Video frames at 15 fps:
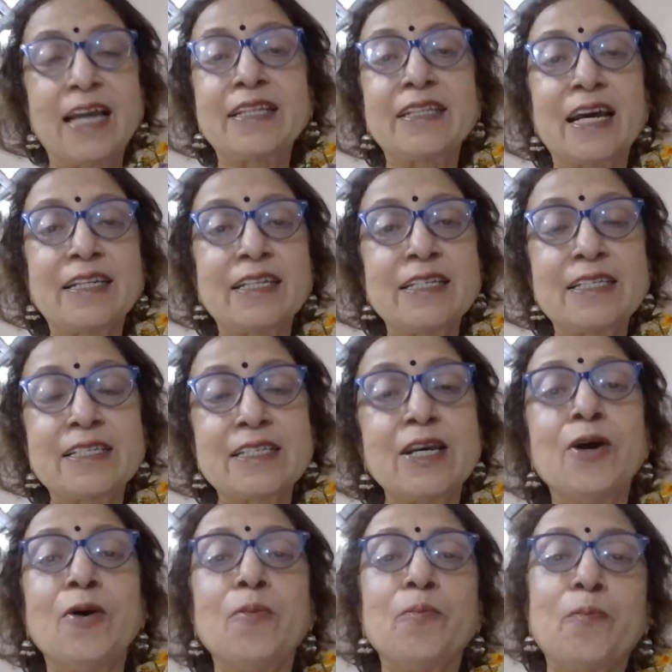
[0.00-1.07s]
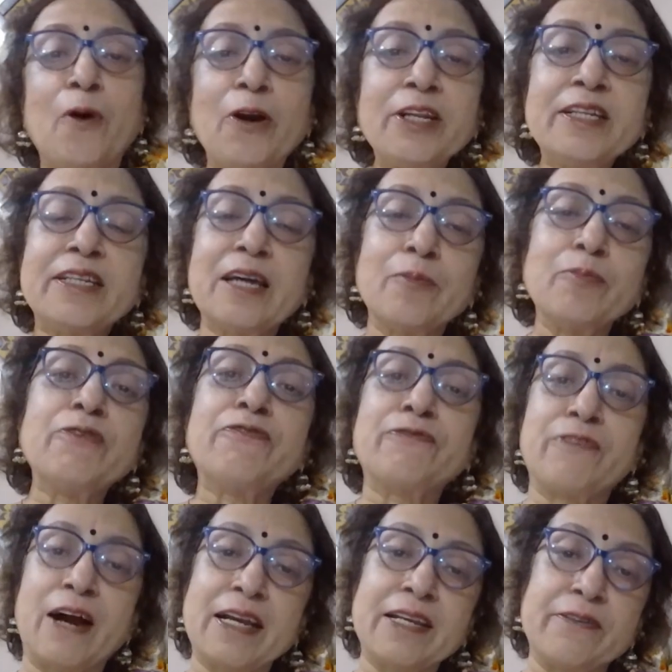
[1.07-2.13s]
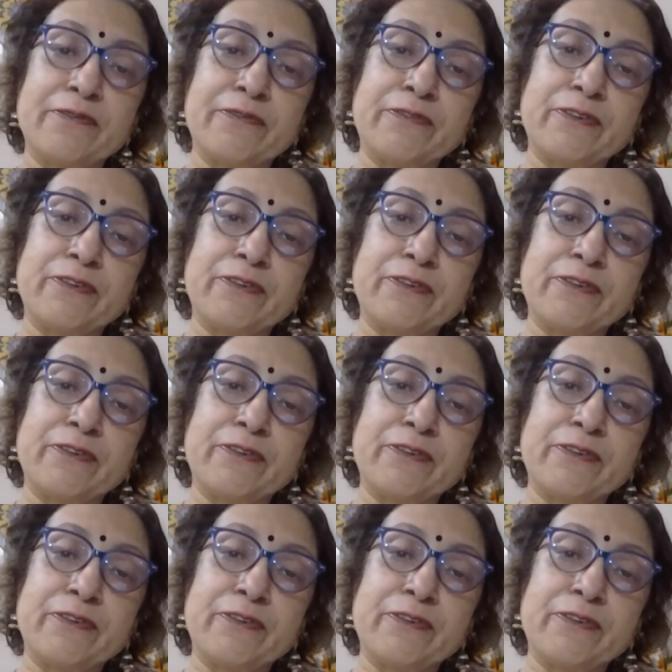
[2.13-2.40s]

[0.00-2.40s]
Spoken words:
and that is point number 5.